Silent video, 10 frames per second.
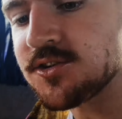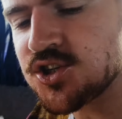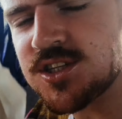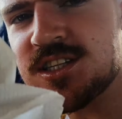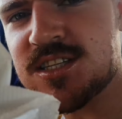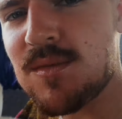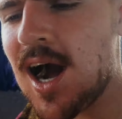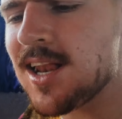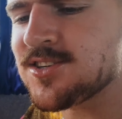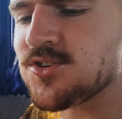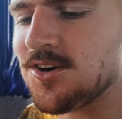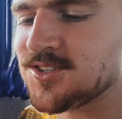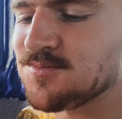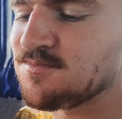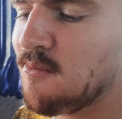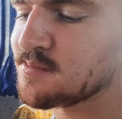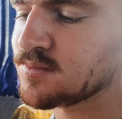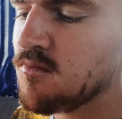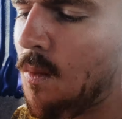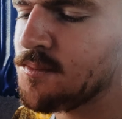Just need some garlic sauce.
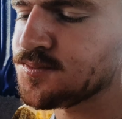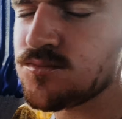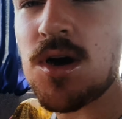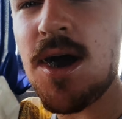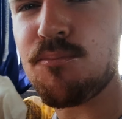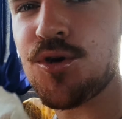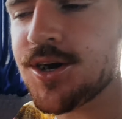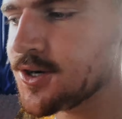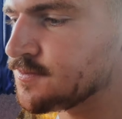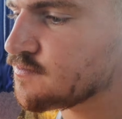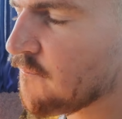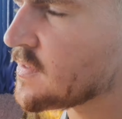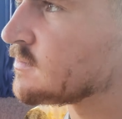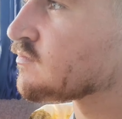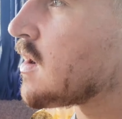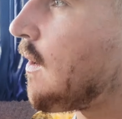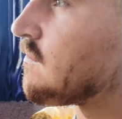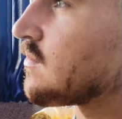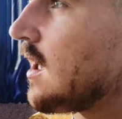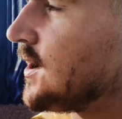But yeah, pretty good.
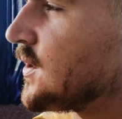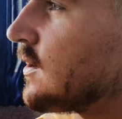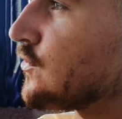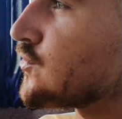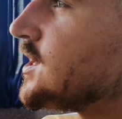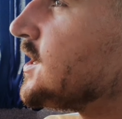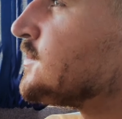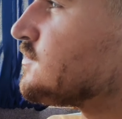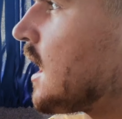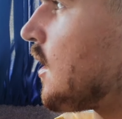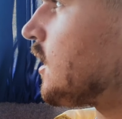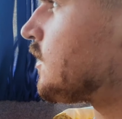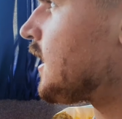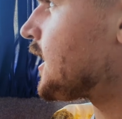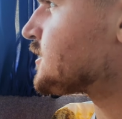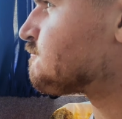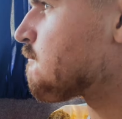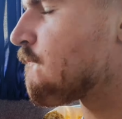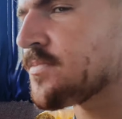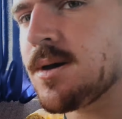Another three hour ride
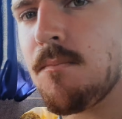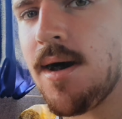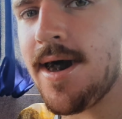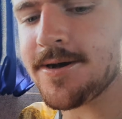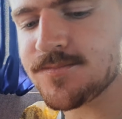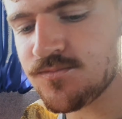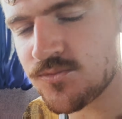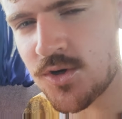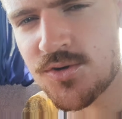back to